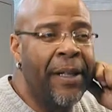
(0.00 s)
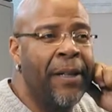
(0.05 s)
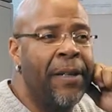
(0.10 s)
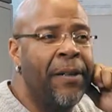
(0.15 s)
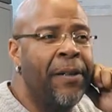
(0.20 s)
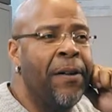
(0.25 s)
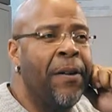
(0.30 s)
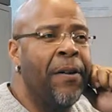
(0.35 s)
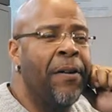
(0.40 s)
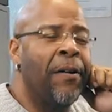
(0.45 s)

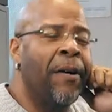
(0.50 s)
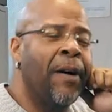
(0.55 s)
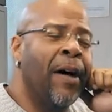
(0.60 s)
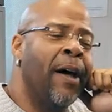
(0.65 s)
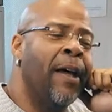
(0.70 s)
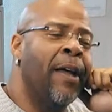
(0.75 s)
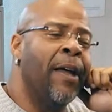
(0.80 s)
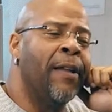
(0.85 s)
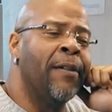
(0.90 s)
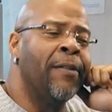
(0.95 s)
you know,
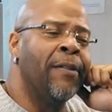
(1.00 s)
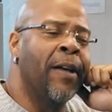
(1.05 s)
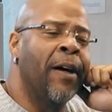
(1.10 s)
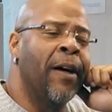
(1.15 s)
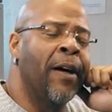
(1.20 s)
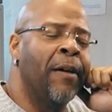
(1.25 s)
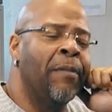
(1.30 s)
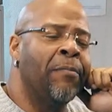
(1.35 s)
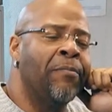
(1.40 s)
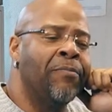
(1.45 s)
and
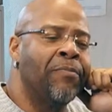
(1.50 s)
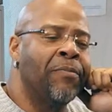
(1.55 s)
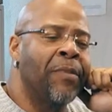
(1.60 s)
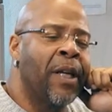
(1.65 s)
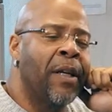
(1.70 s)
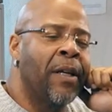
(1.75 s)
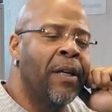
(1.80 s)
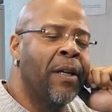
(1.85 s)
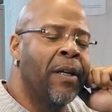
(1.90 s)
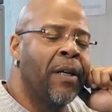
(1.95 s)

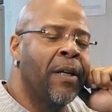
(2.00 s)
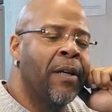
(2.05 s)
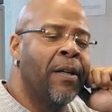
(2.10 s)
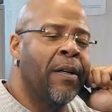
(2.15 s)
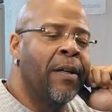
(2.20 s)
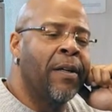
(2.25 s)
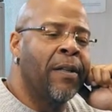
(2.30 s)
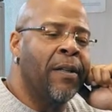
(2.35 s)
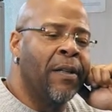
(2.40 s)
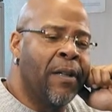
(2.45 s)

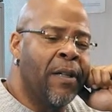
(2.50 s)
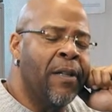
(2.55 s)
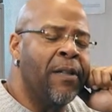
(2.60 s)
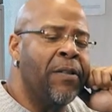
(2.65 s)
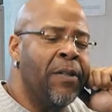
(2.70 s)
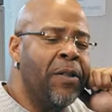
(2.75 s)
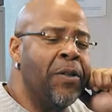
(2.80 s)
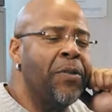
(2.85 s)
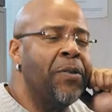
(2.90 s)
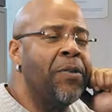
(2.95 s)
good
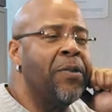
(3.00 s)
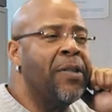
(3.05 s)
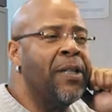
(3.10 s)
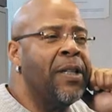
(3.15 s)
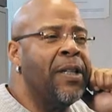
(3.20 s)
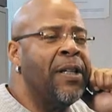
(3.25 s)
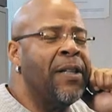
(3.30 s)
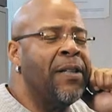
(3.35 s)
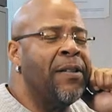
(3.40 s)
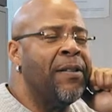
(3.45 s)
news
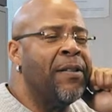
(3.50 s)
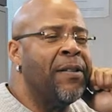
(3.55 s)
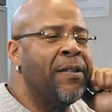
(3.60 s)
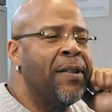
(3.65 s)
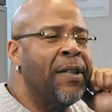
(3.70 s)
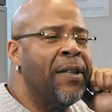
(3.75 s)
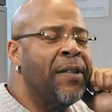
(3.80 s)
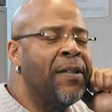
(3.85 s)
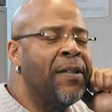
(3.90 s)
is